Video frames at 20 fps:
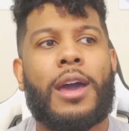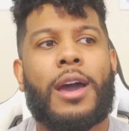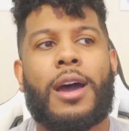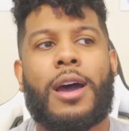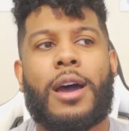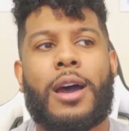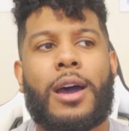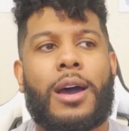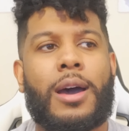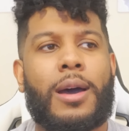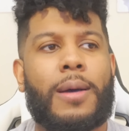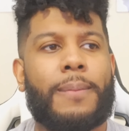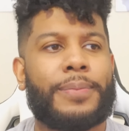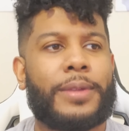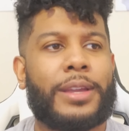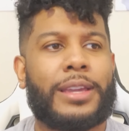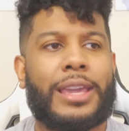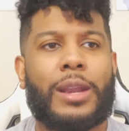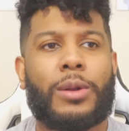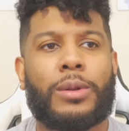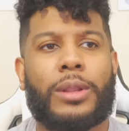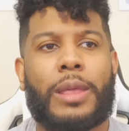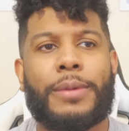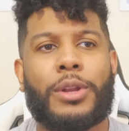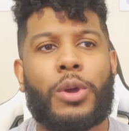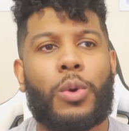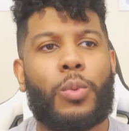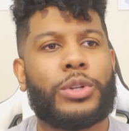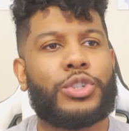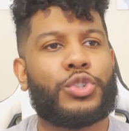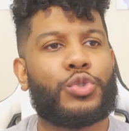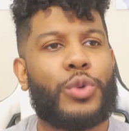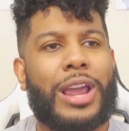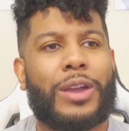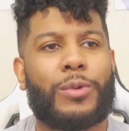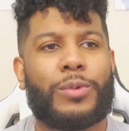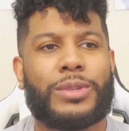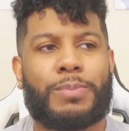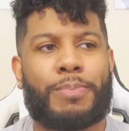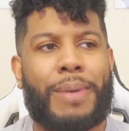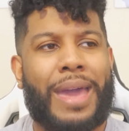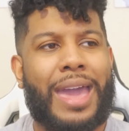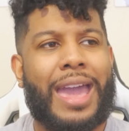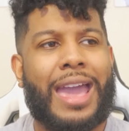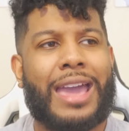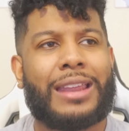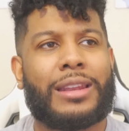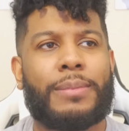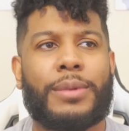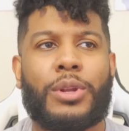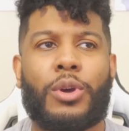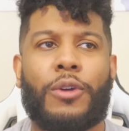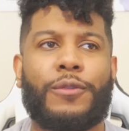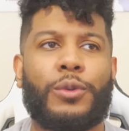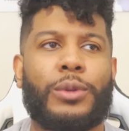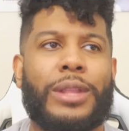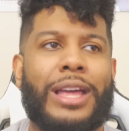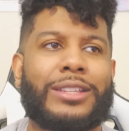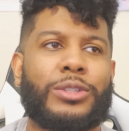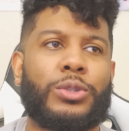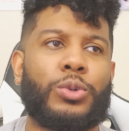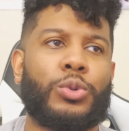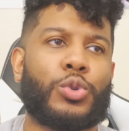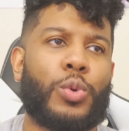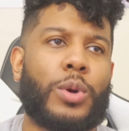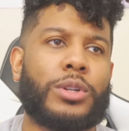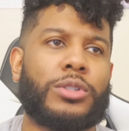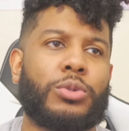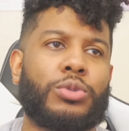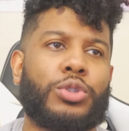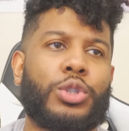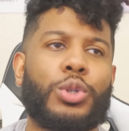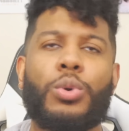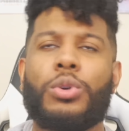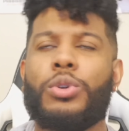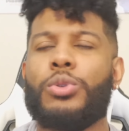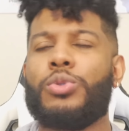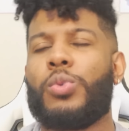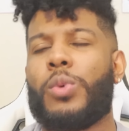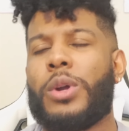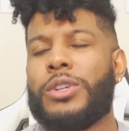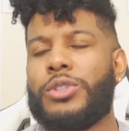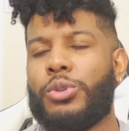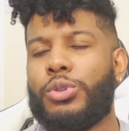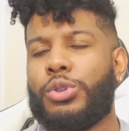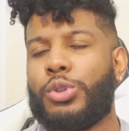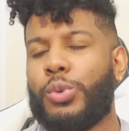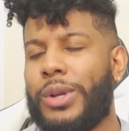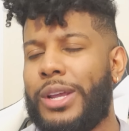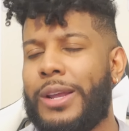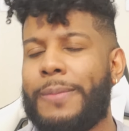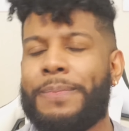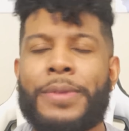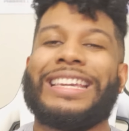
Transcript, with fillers: Again, let me know which track was bad. Let me know if you like New Toronto 2 or New Toronto 3.